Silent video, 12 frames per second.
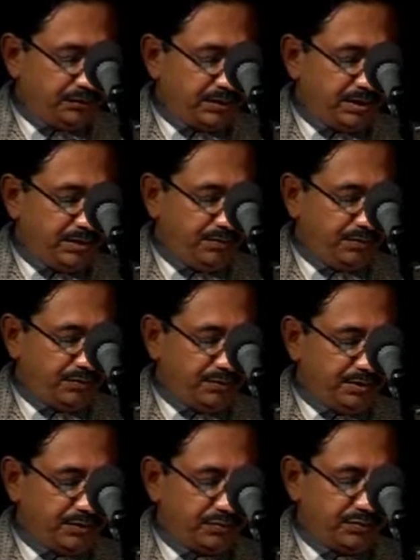During his
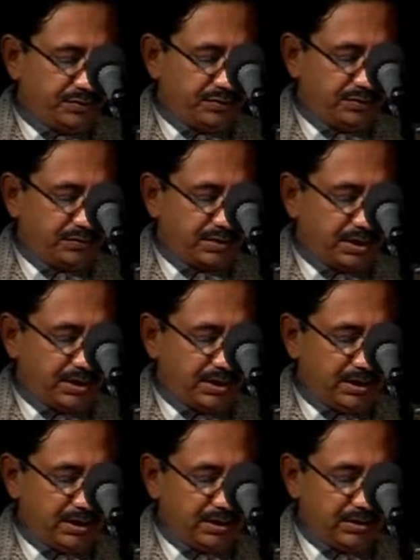three years
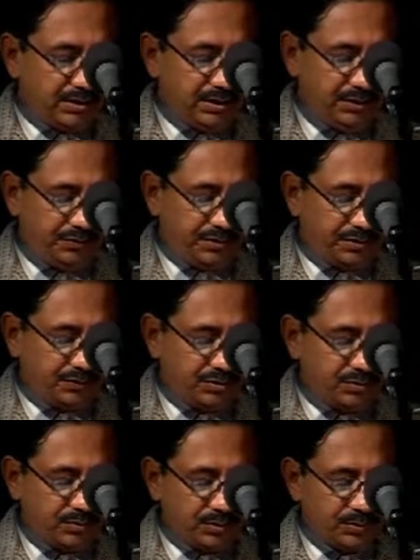visit stay at
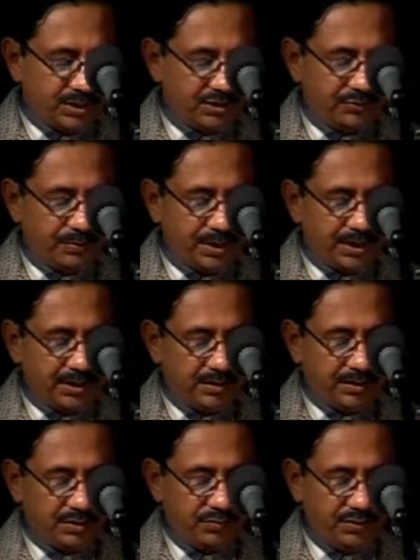hill station,
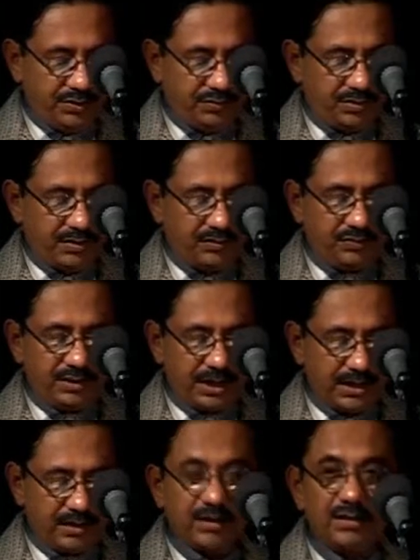Prabhudas Bhai
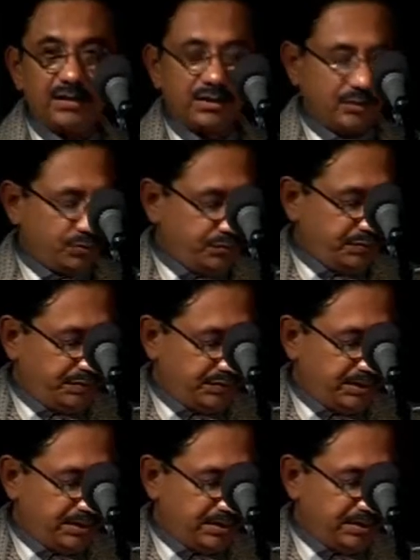convinced his grand
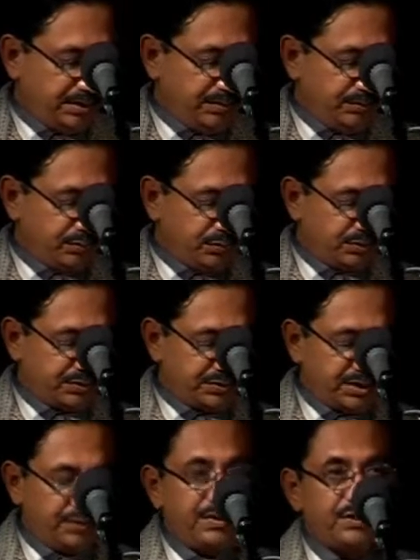uncle to visit
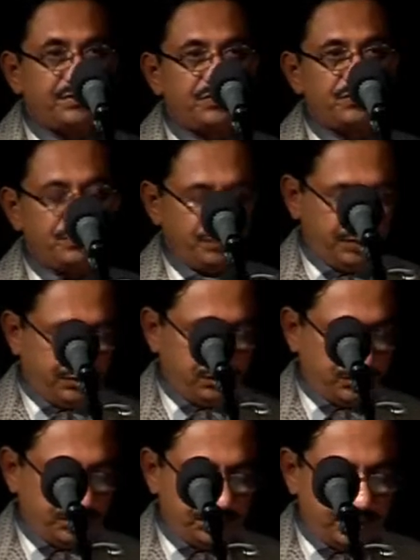him for three
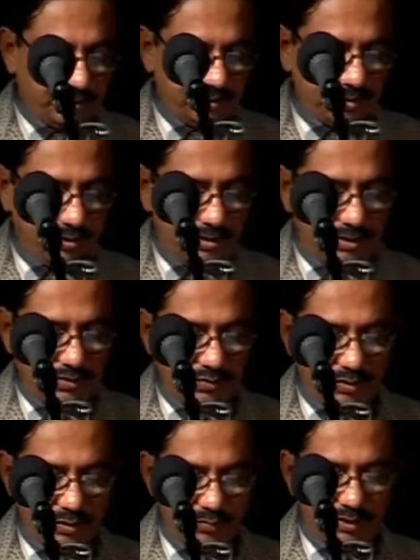weeks, which was
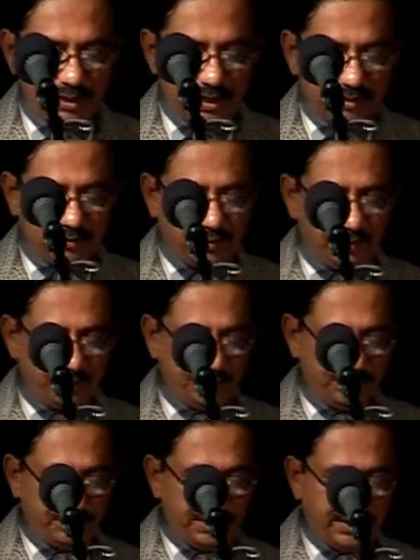the one of the
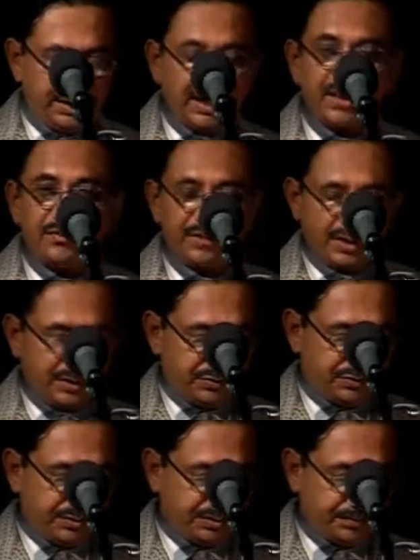Gandhi's very
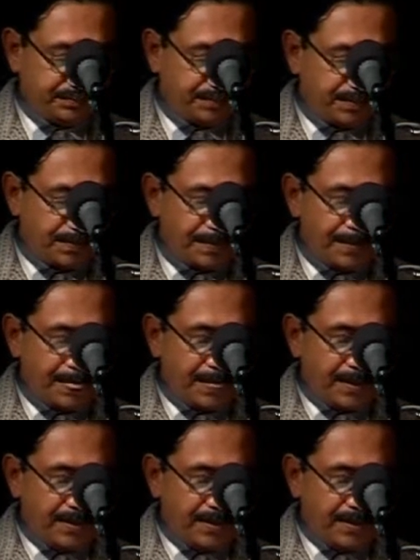rare vacation.